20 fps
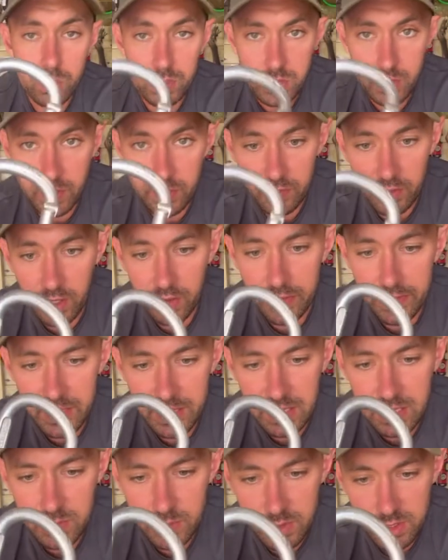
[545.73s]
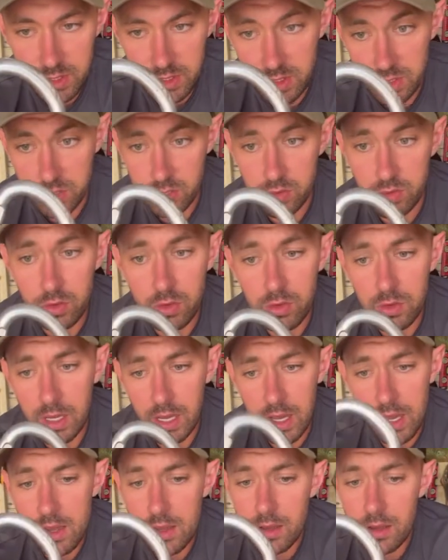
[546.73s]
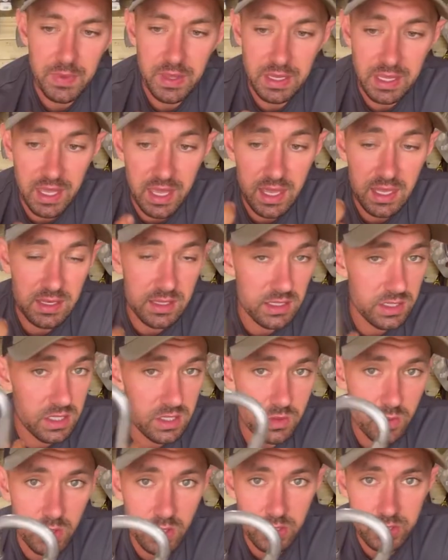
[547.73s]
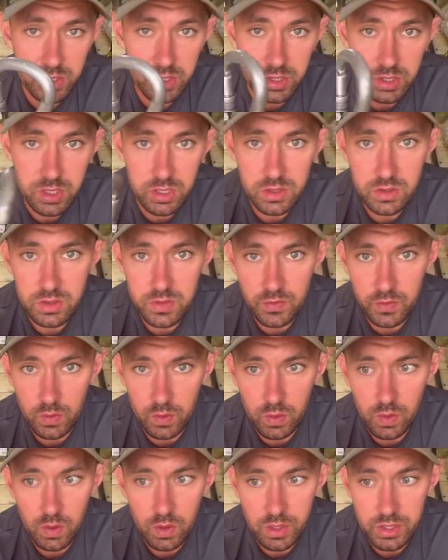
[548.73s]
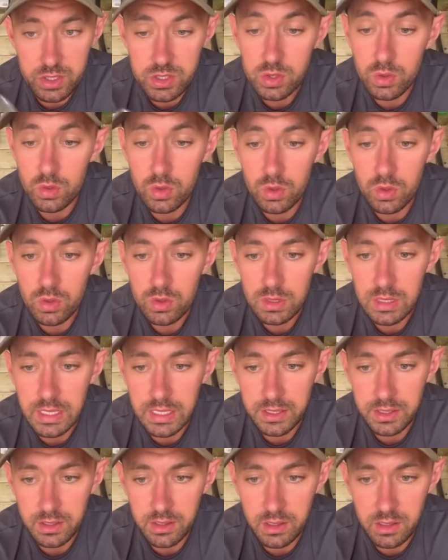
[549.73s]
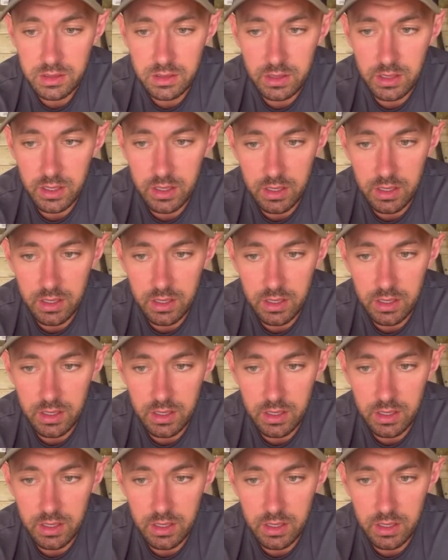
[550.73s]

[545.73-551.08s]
So I've got this, which is a screw gate. Again, this is what I just use for a saw lanyard.